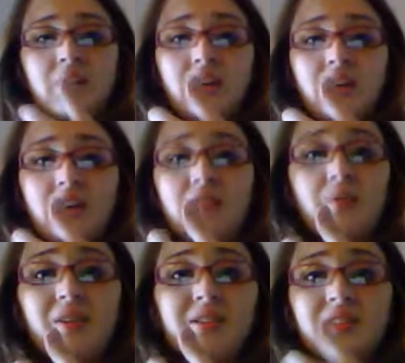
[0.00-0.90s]
and
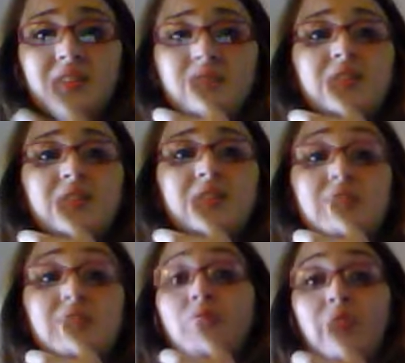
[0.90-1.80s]
it's this thing's
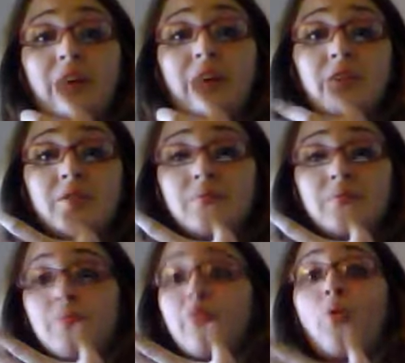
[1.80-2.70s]
over like
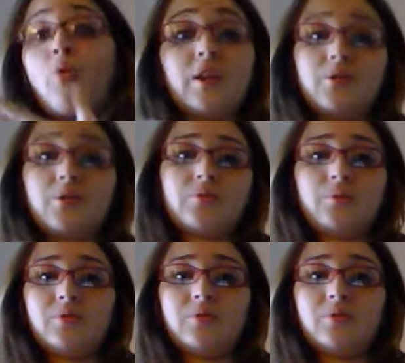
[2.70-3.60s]
forty years old,
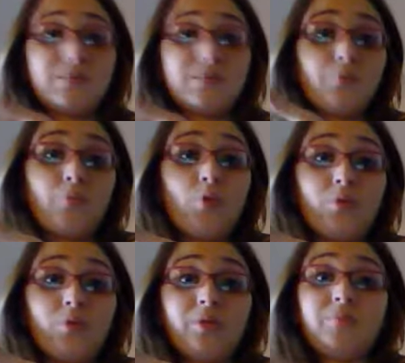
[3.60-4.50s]
older
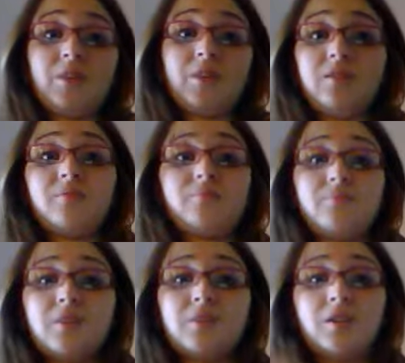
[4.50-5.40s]
than me.
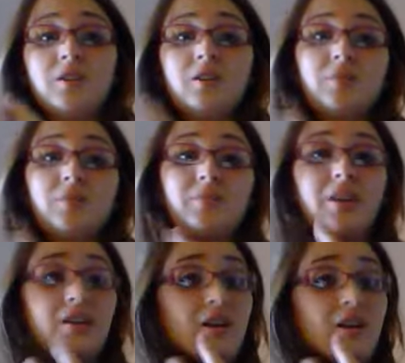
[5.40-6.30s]
But
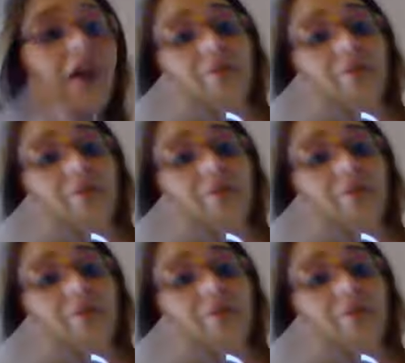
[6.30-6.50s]
yeah, I have